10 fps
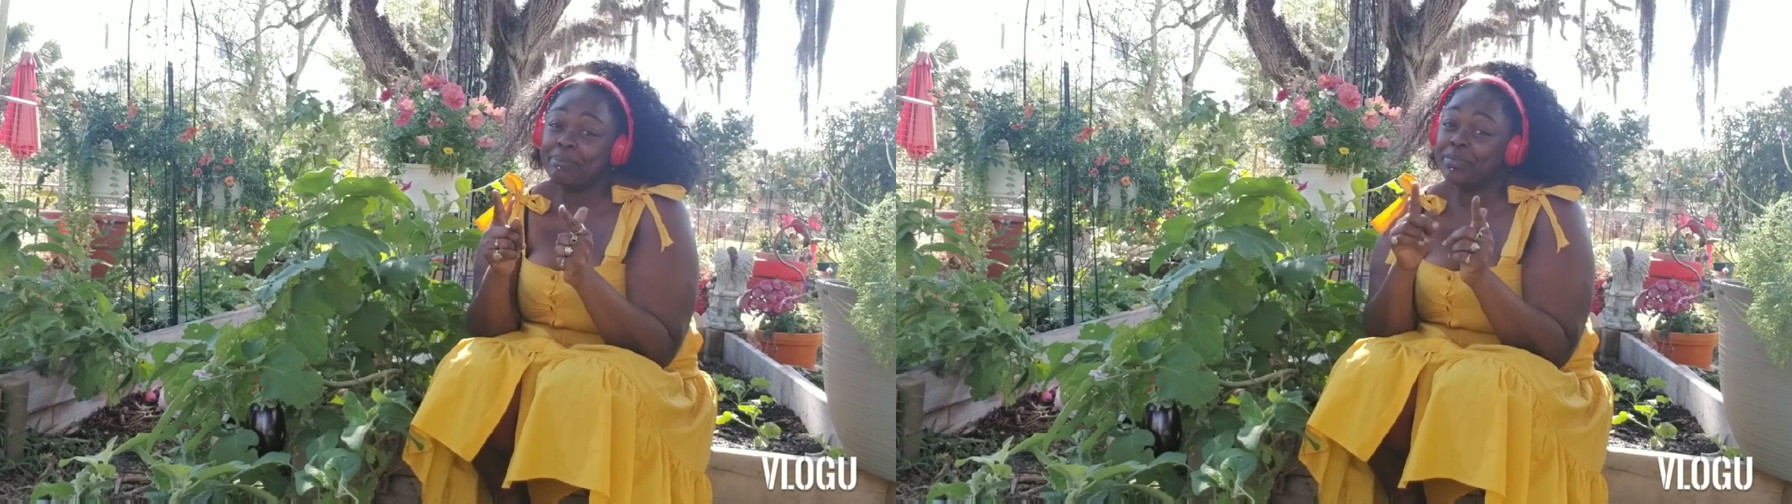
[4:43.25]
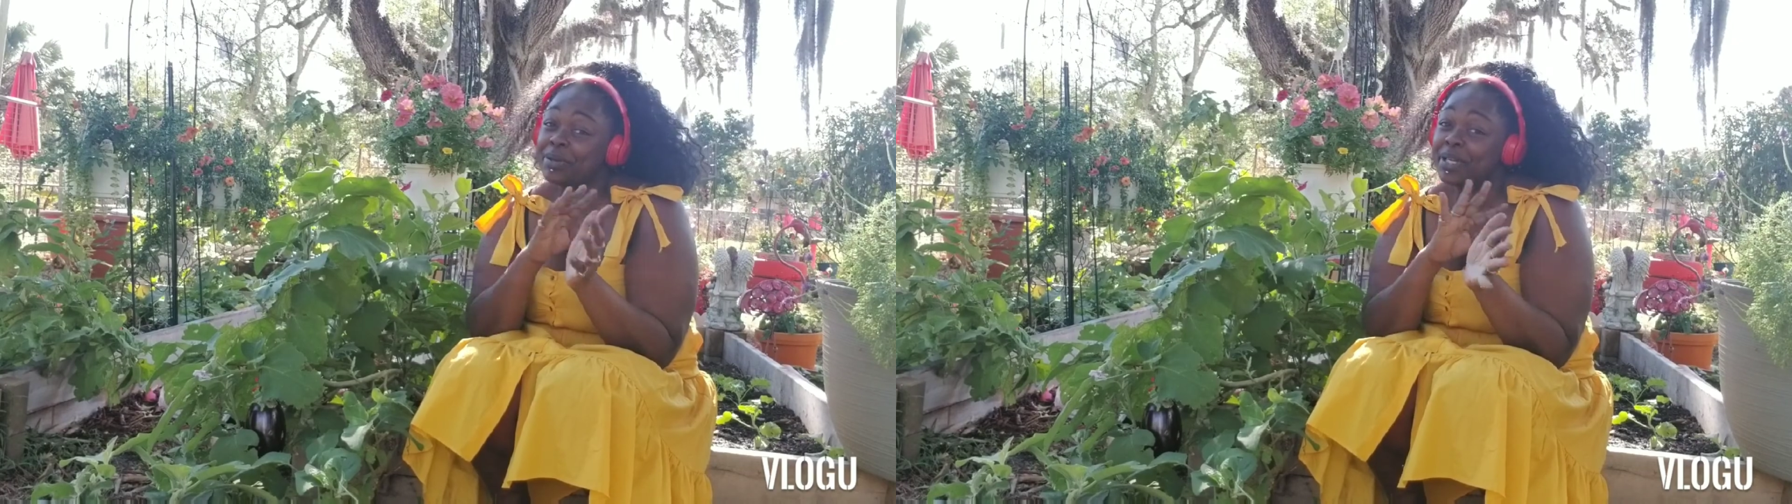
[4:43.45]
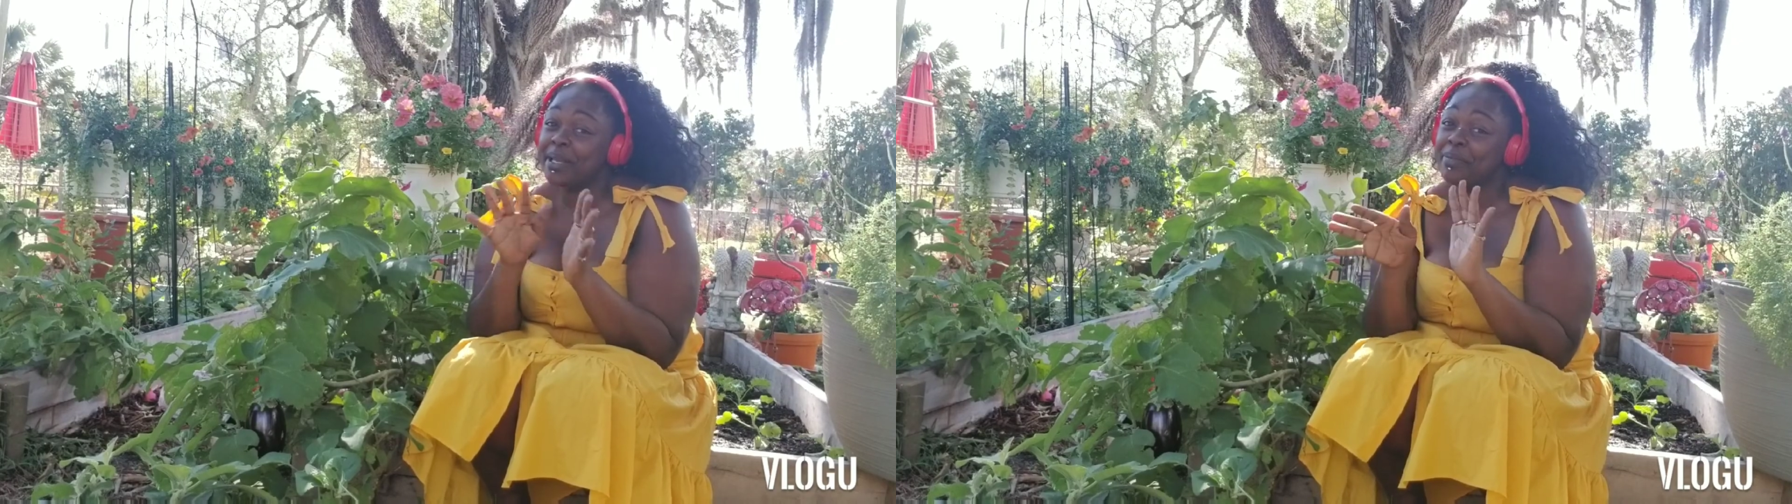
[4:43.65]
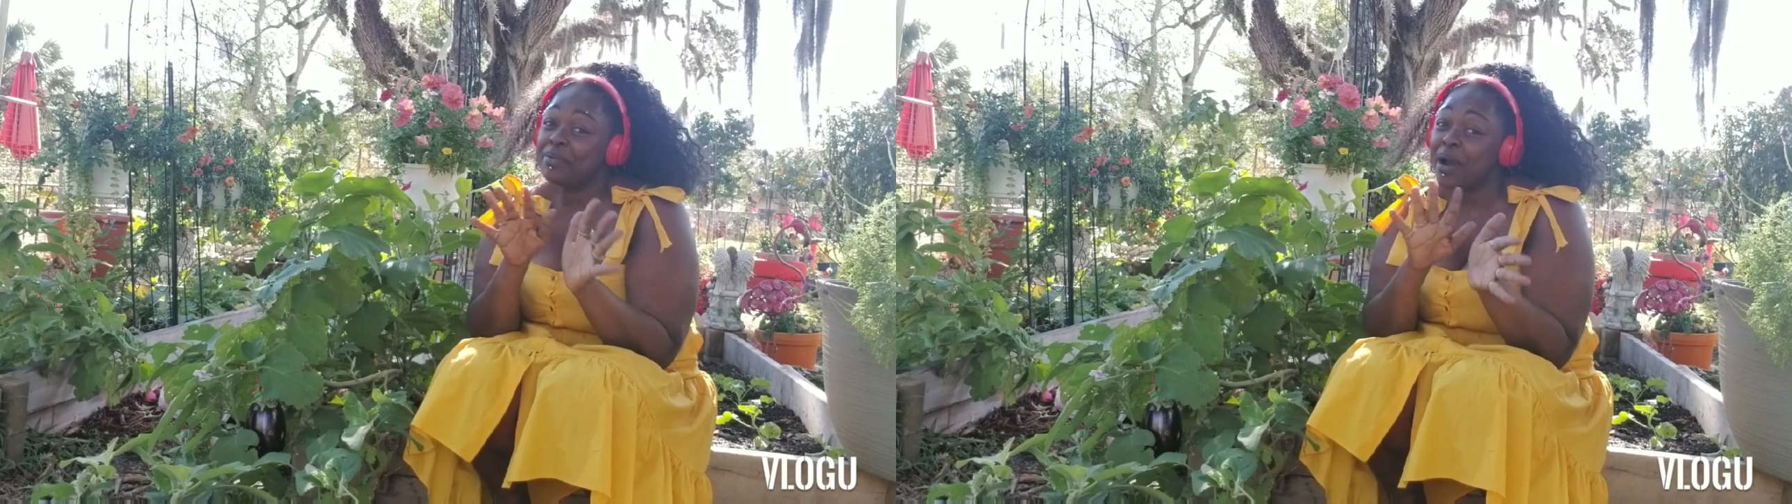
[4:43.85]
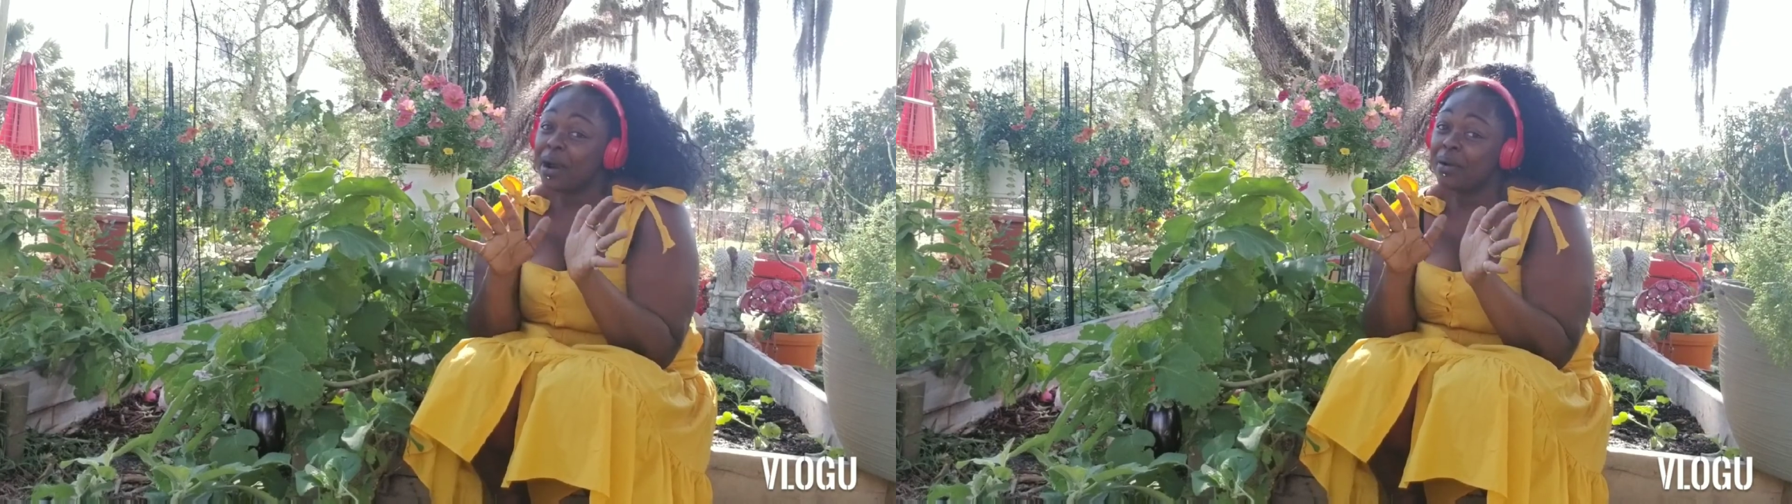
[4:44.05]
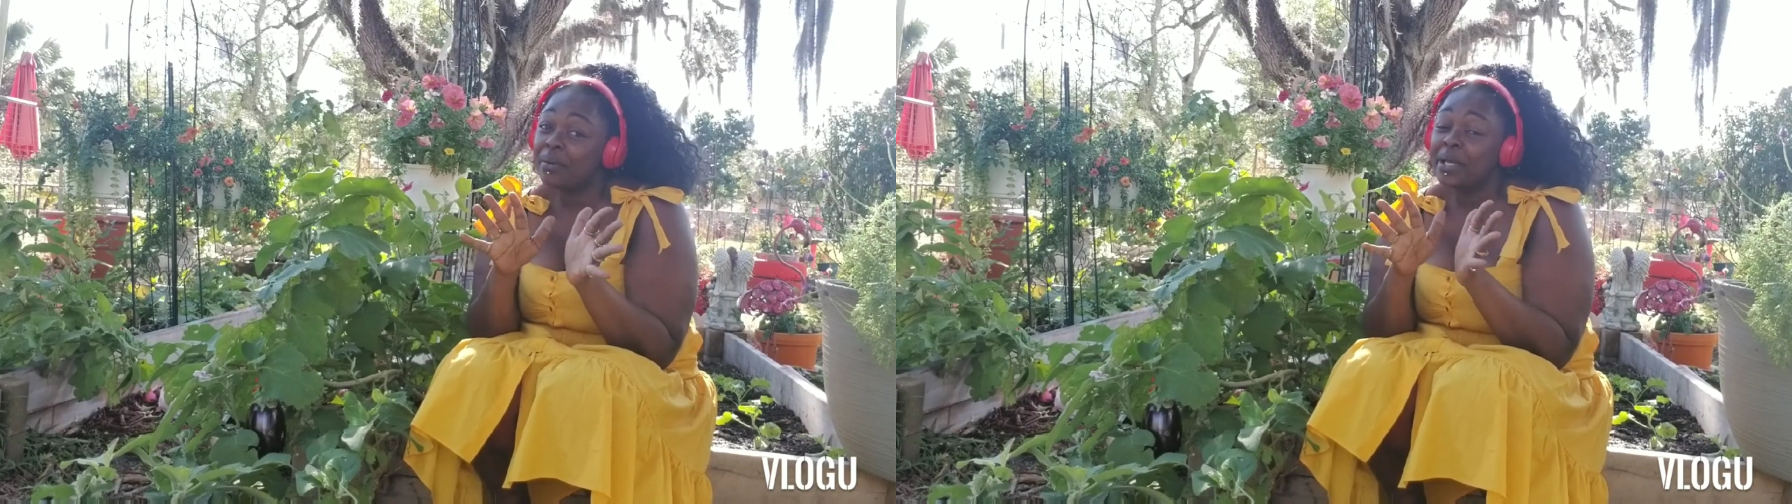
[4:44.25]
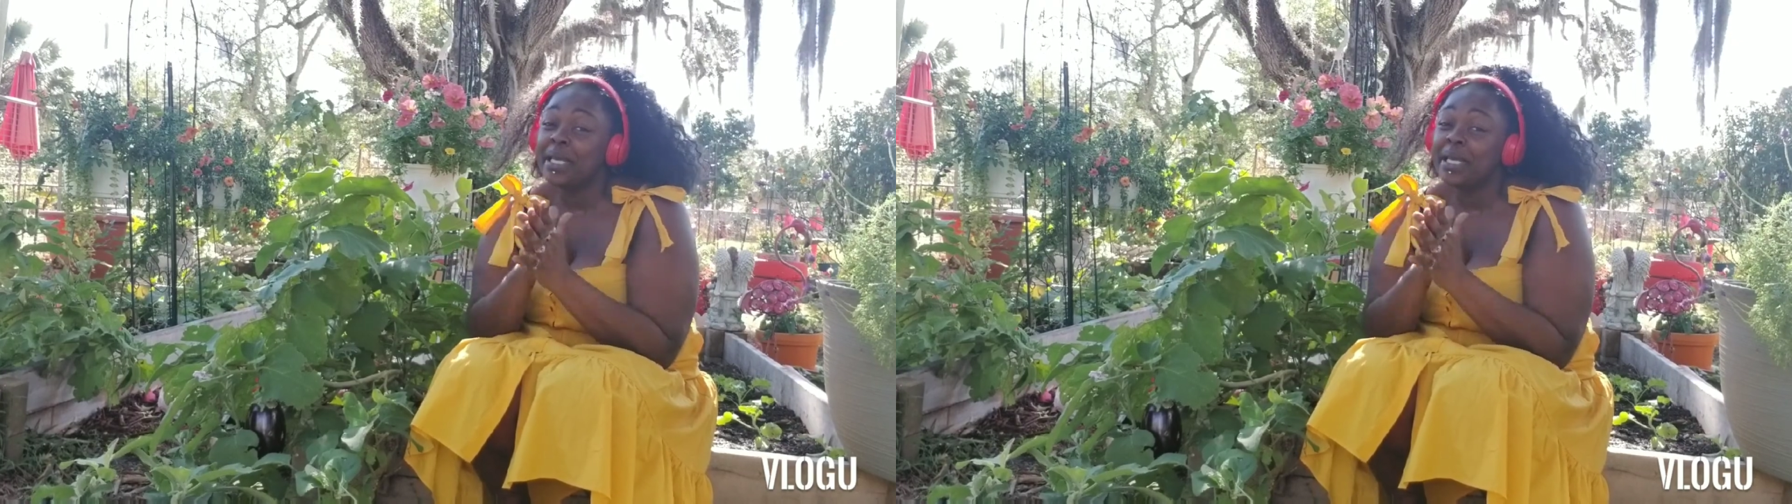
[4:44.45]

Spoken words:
don't get me wrong,